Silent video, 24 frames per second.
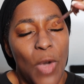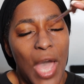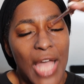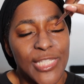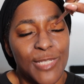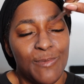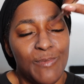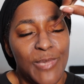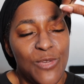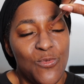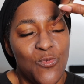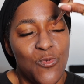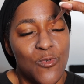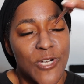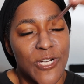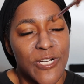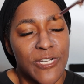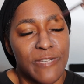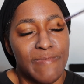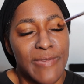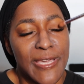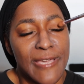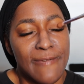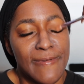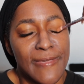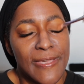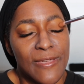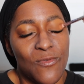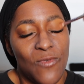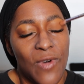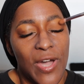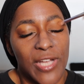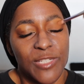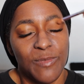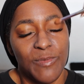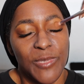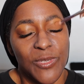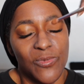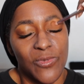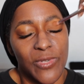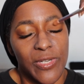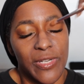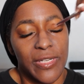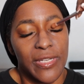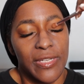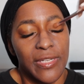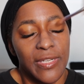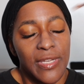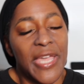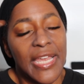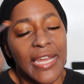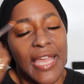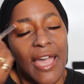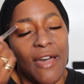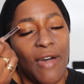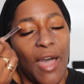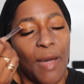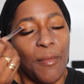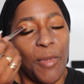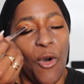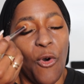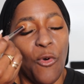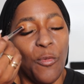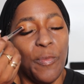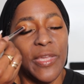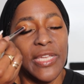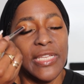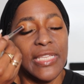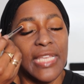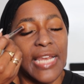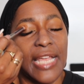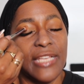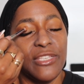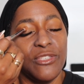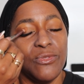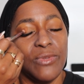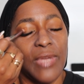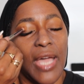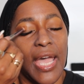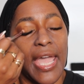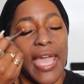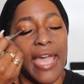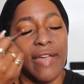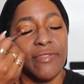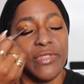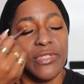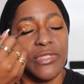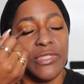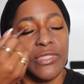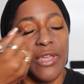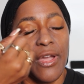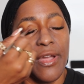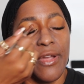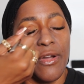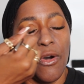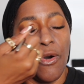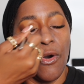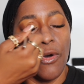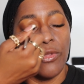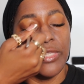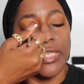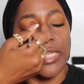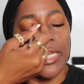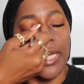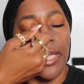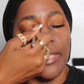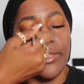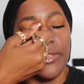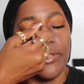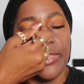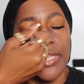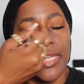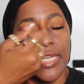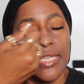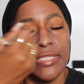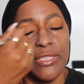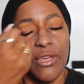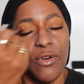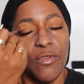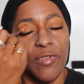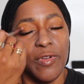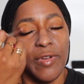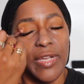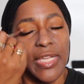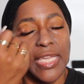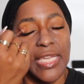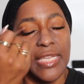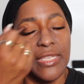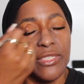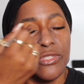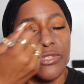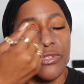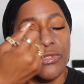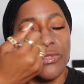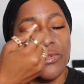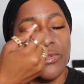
And putting more of a medium to light tone brown on the lid, topping it off with a gold shimmer.